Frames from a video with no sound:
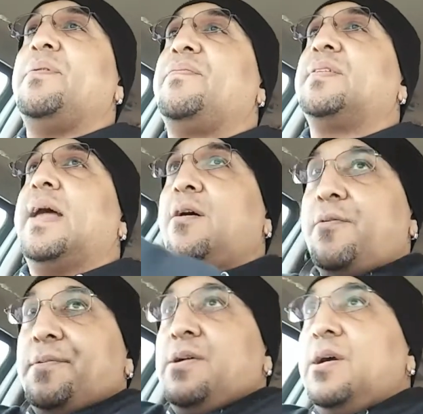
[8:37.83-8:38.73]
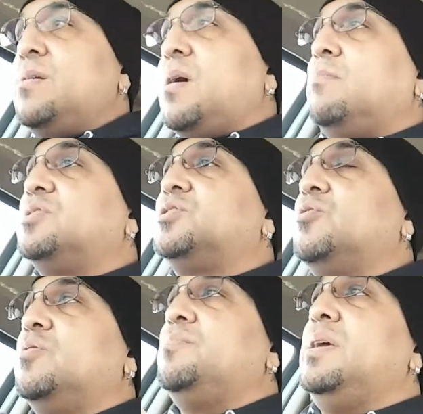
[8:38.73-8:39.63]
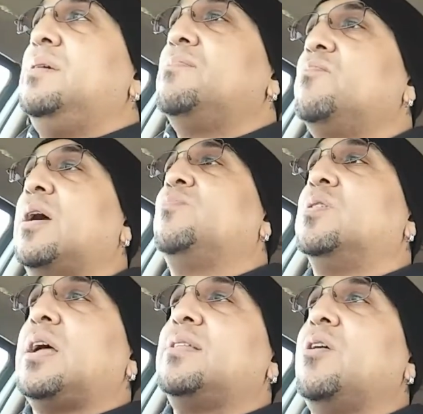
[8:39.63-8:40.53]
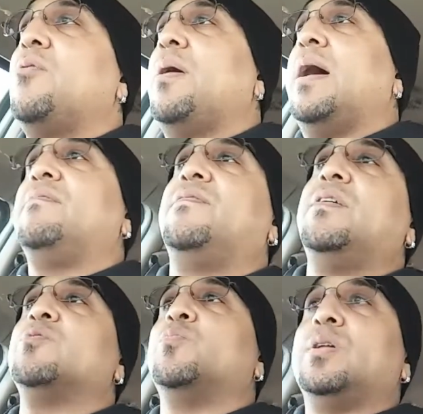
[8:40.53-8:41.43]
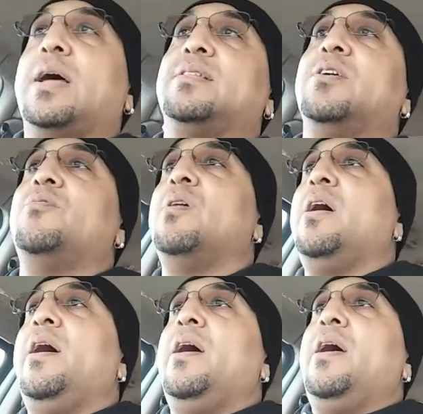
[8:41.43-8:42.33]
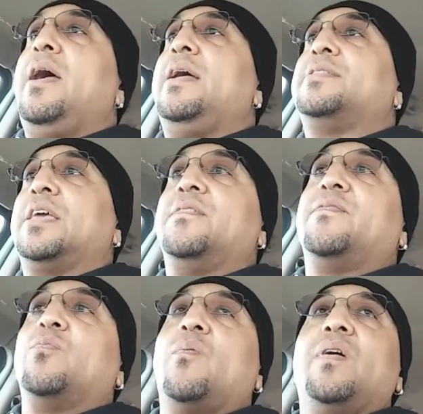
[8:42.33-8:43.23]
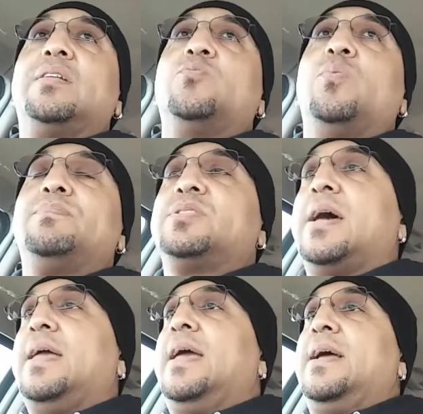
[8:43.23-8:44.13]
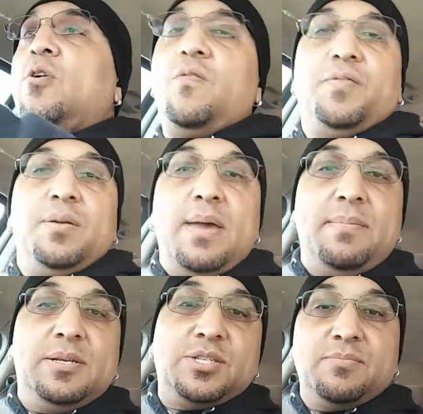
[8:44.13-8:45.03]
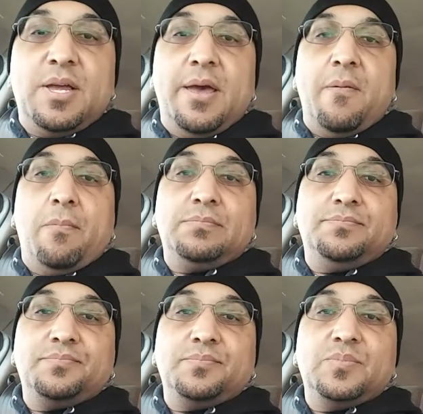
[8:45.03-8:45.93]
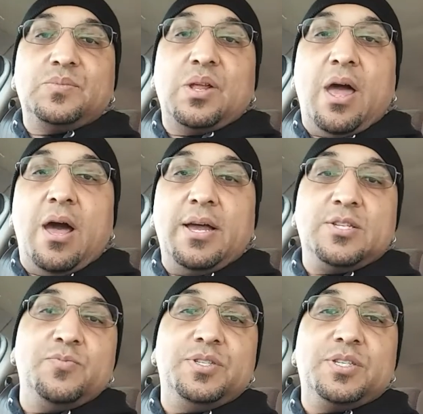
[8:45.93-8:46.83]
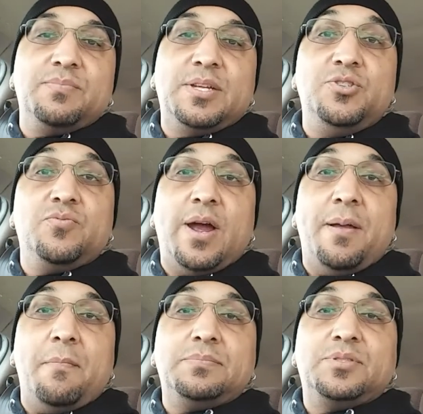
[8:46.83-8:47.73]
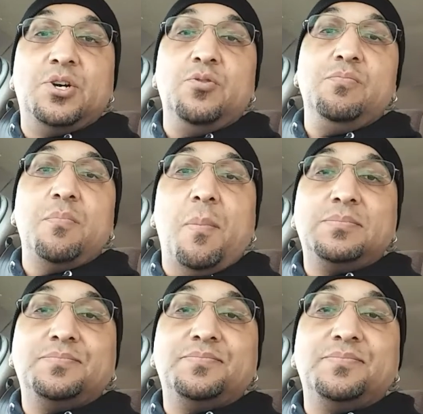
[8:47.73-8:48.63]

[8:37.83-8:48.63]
But for now, I'm just doing me, writing what I know, having fun with what I know. Thank you for finding the website, and hopefully maybe someday I'll get to read something that you write. Cool?